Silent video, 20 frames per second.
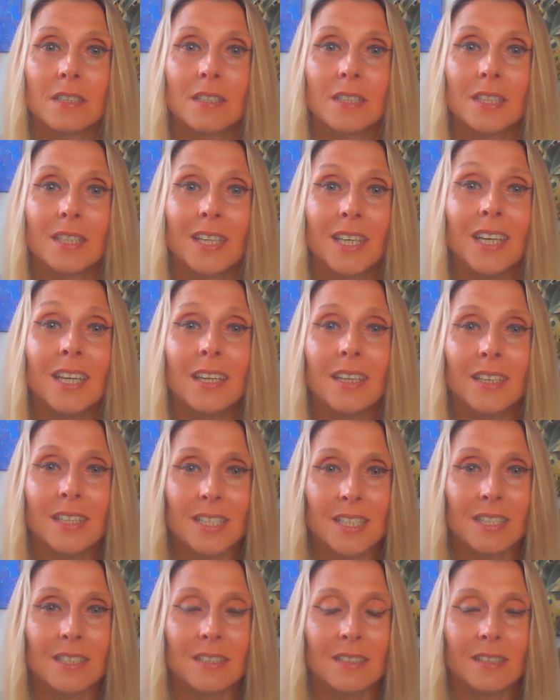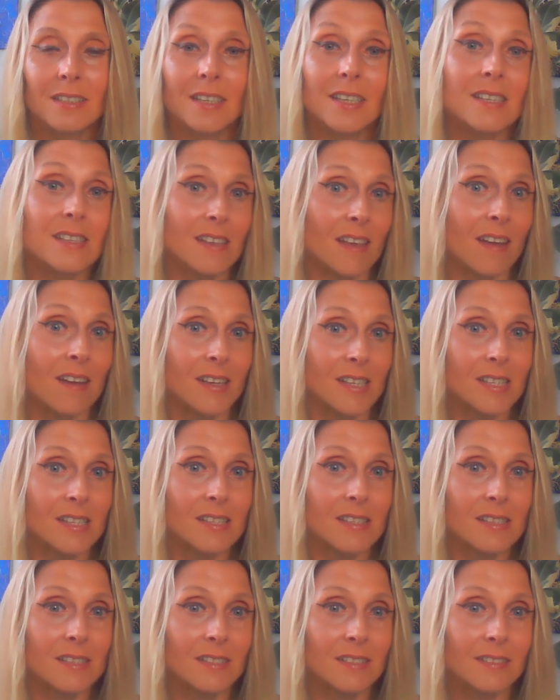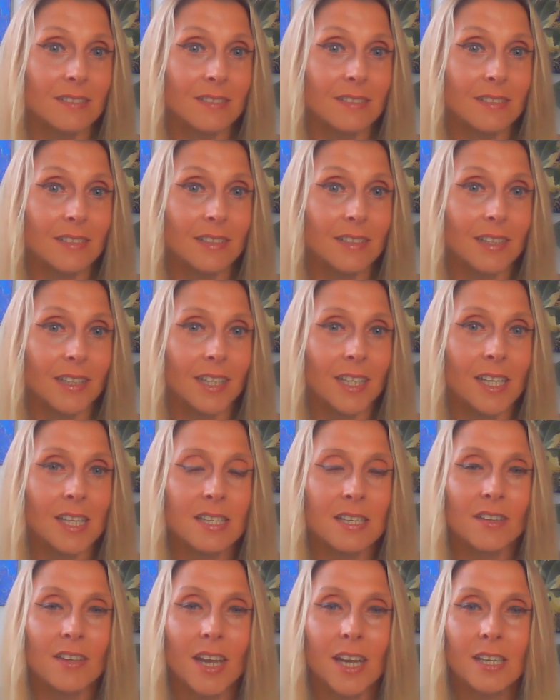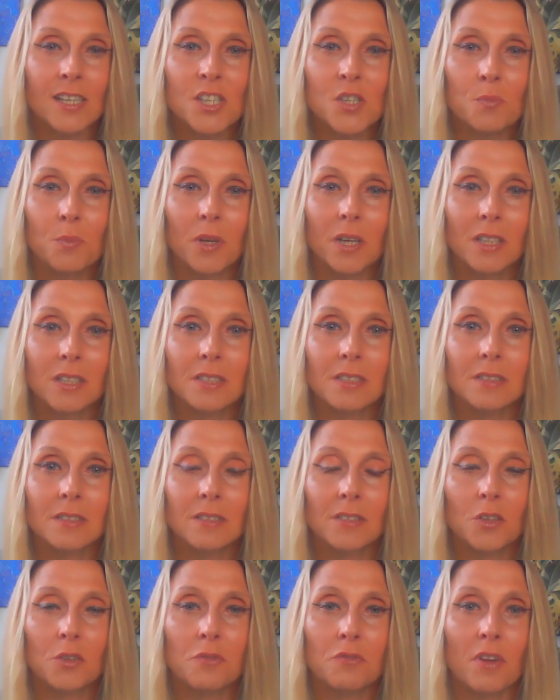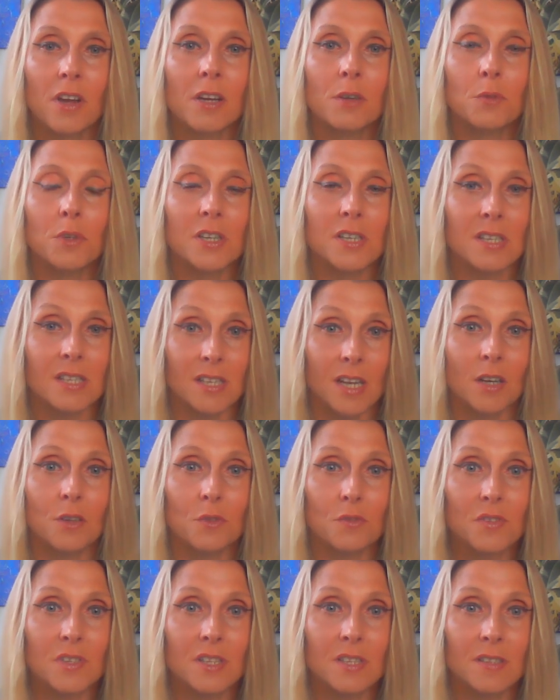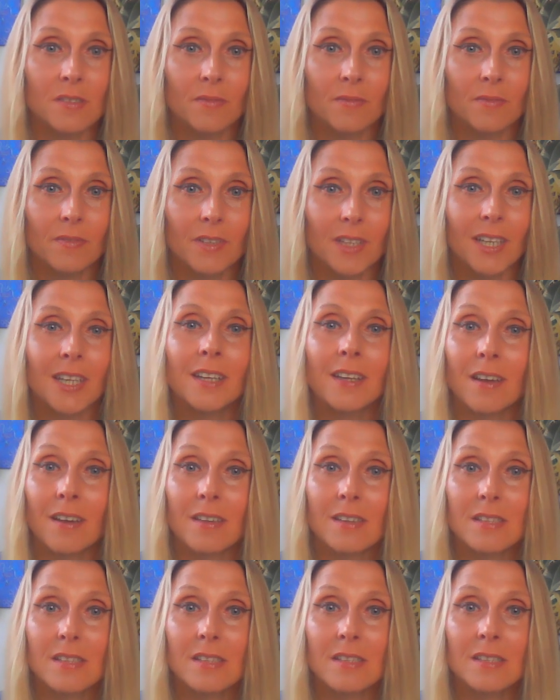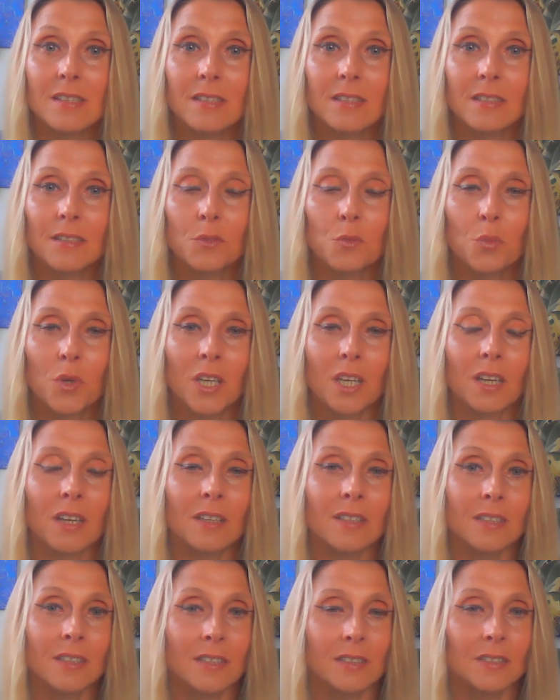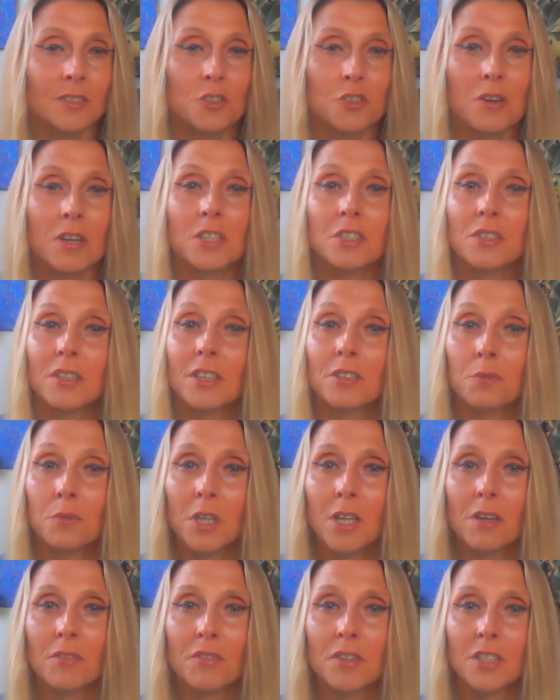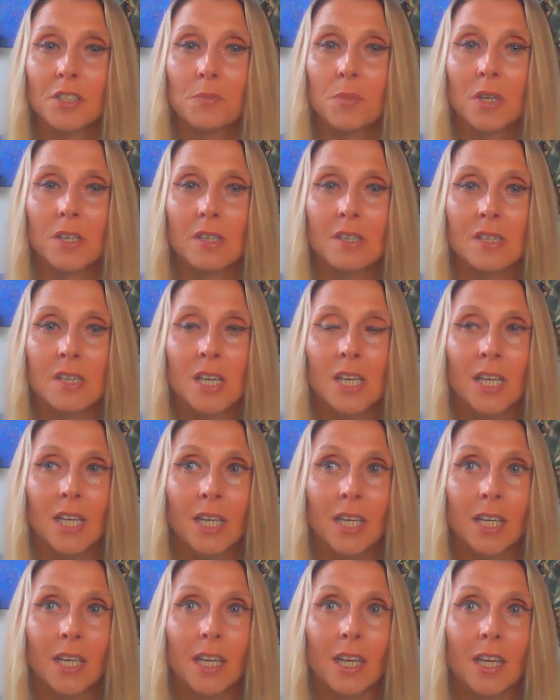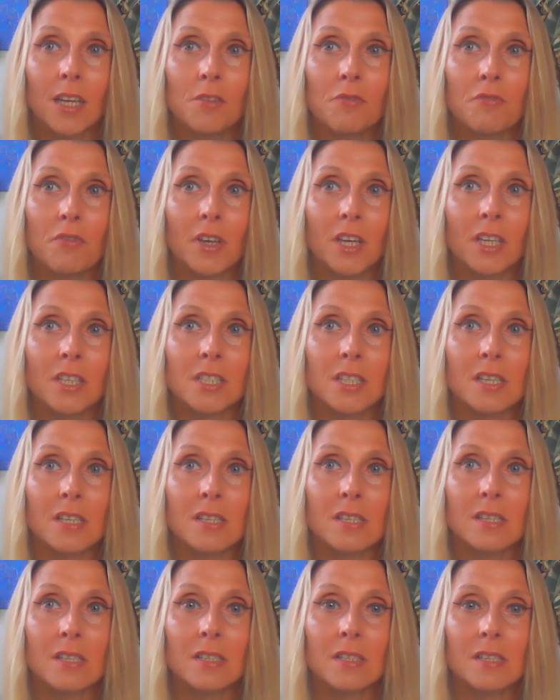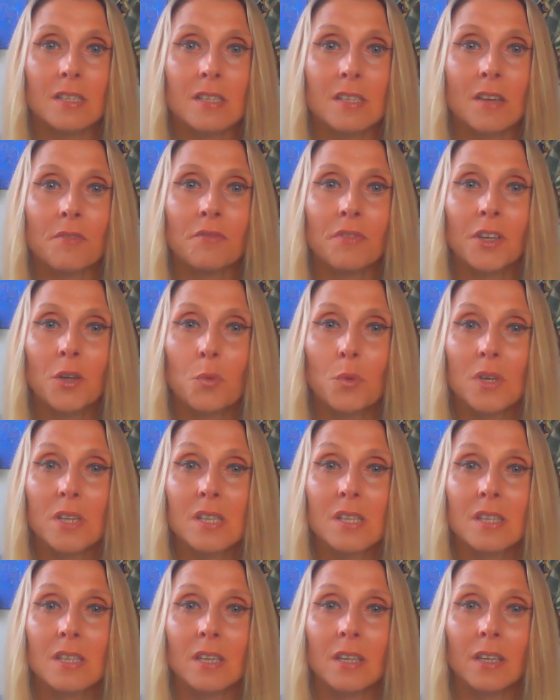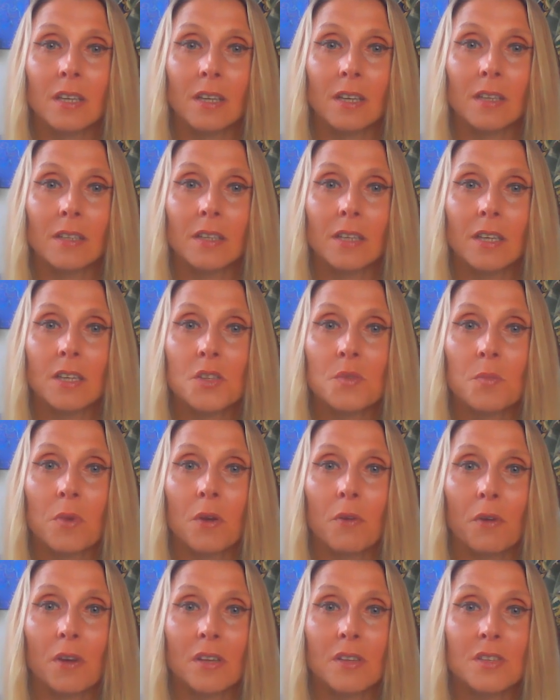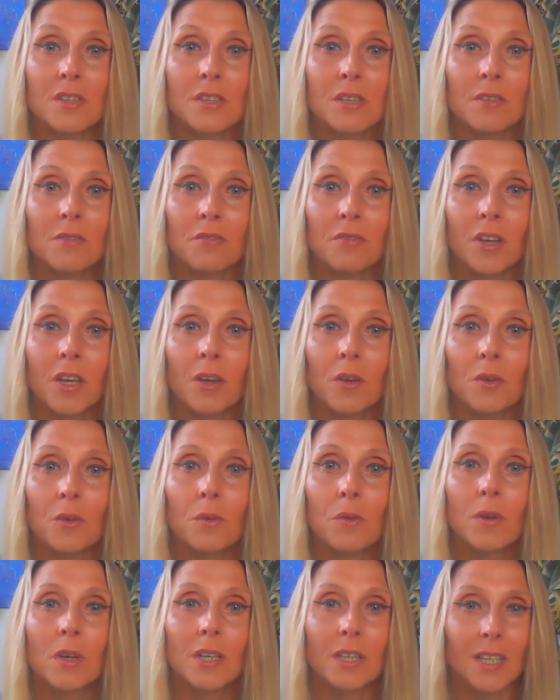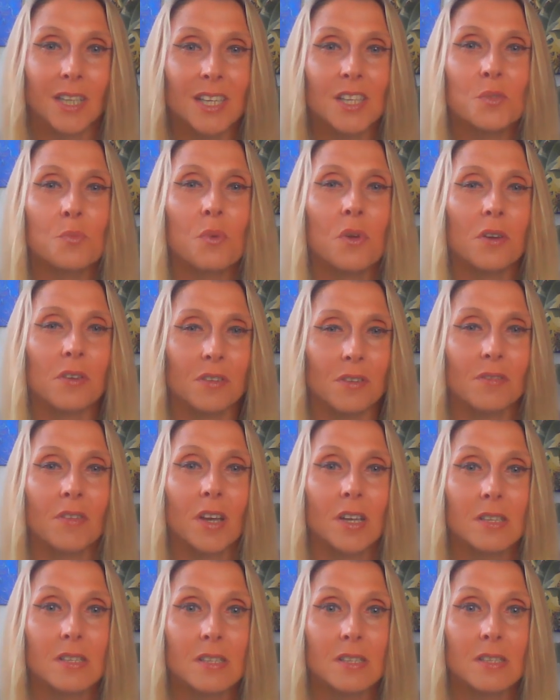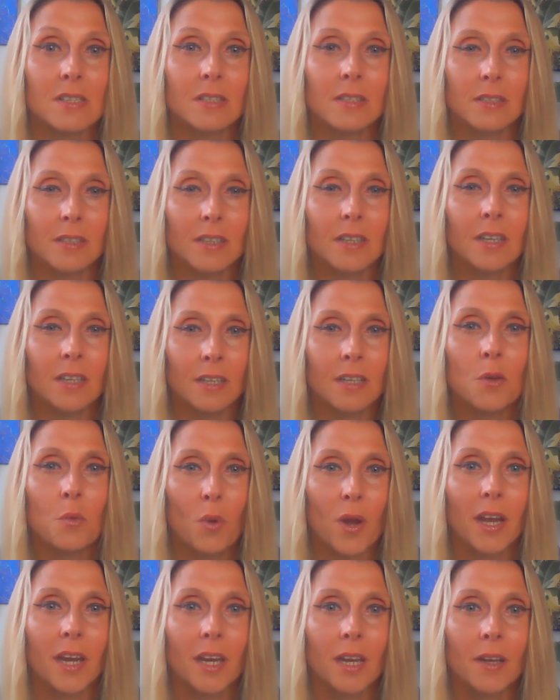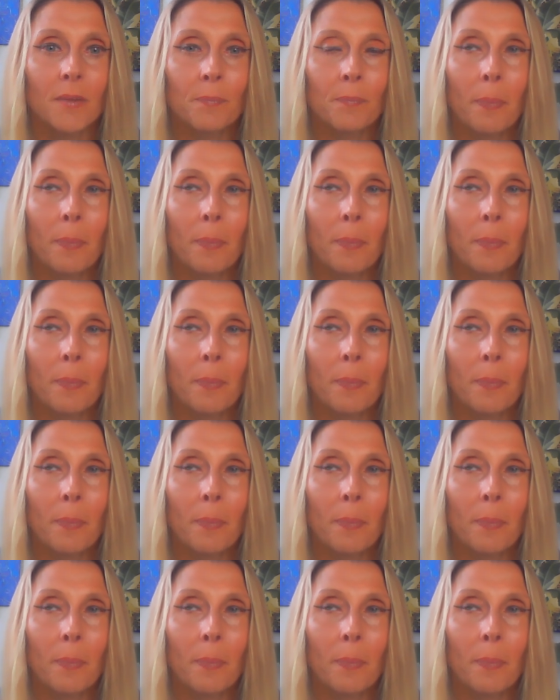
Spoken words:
Lilith is us. It's an aspect of ourselves in us. We can try to get rid of it, but if it is something we see, experience, feel, it's part of us in a way.